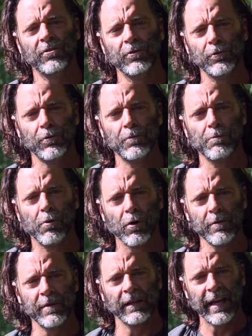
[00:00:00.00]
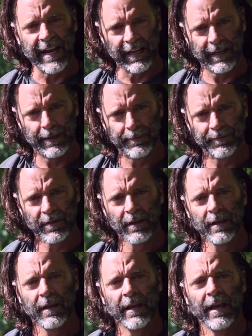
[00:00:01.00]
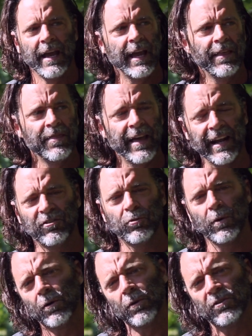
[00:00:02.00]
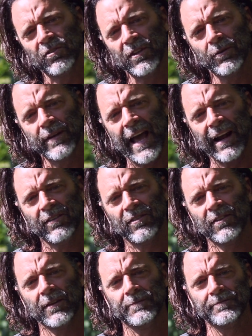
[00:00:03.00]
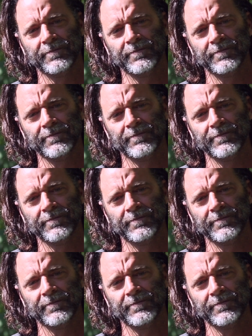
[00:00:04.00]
to Boardman Lake, and that's where we'll see you next.